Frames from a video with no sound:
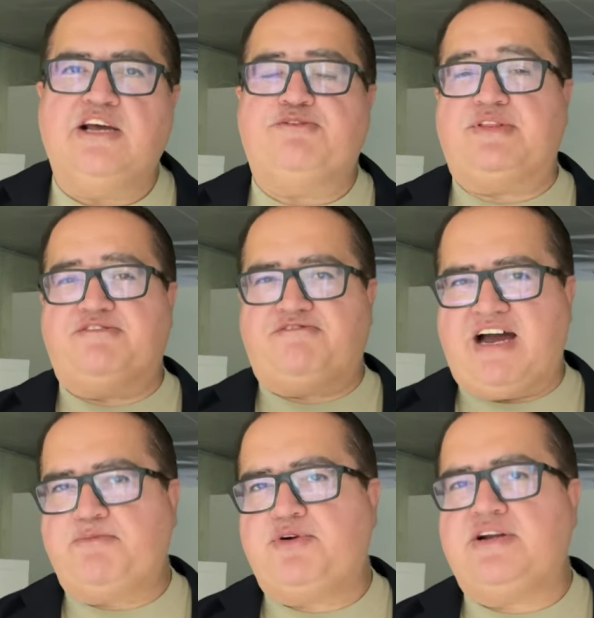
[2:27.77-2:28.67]
with a
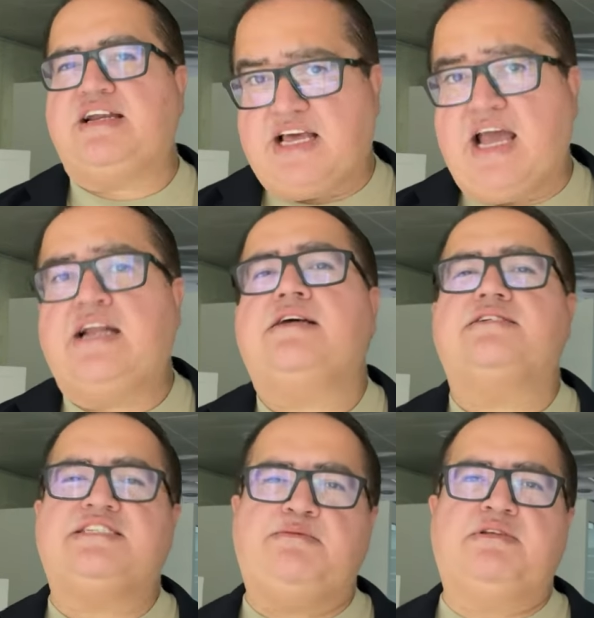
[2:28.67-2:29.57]
vibrant and
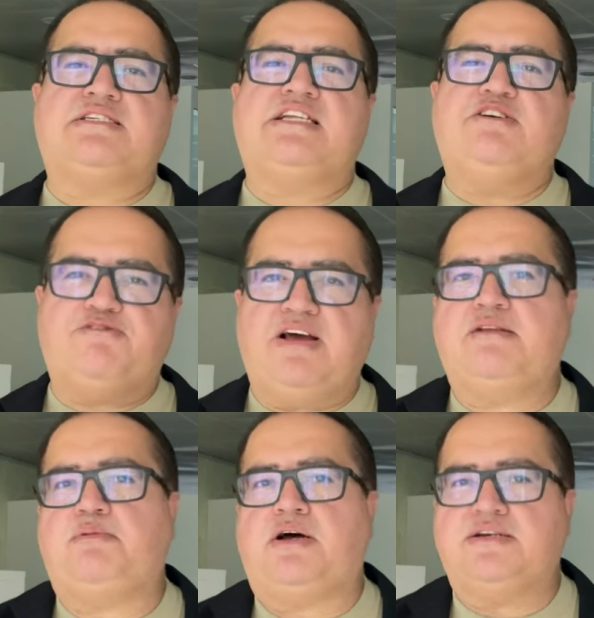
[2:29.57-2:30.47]
seamlessly
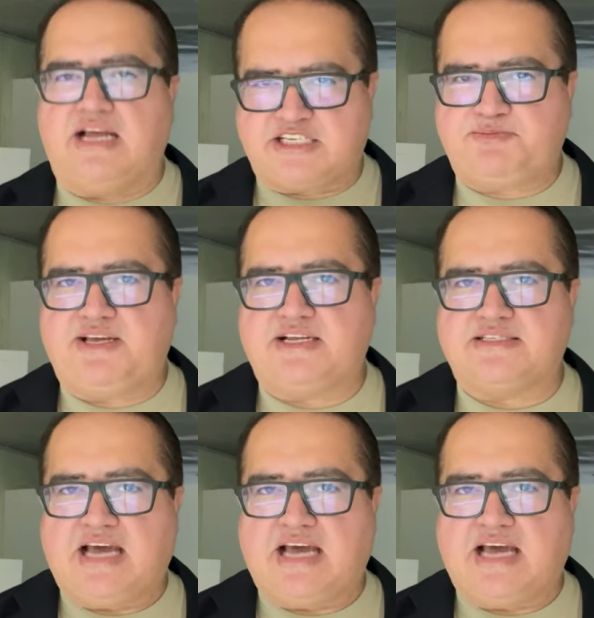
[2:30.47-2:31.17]
well-planned experience,